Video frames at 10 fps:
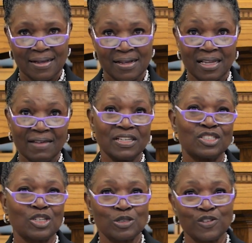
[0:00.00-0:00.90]
Good evening,
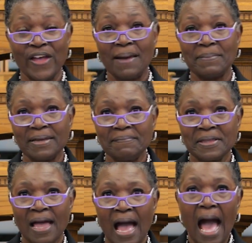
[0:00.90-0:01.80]
church family.
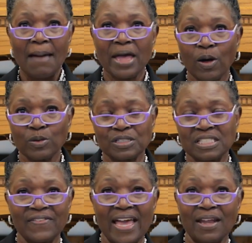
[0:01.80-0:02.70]
I'm Elder
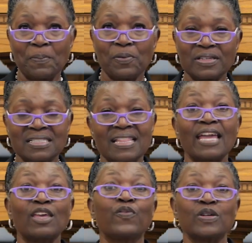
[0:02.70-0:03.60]
Savannah Brooks.
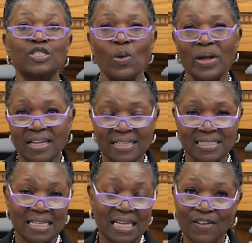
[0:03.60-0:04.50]
Thank you for joining
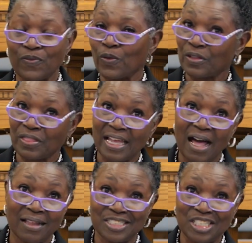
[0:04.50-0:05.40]
us again for
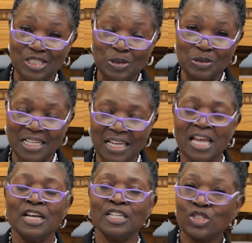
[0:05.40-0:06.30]
Theology Tuesday.
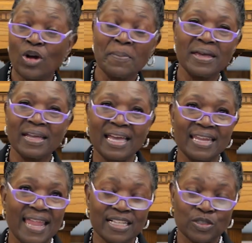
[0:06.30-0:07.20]
Join me
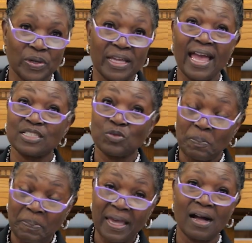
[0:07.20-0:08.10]
again next week as we
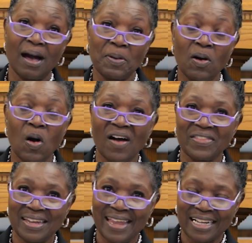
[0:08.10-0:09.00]
pick up on
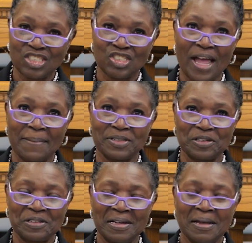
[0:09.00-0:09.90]
the next
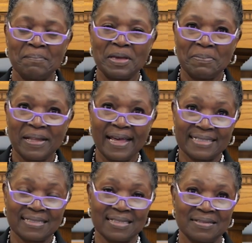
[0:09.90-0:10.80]
chapter. Be
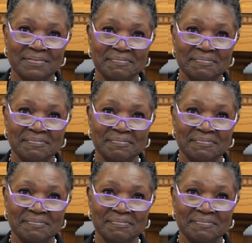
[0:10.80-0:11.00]
blessed.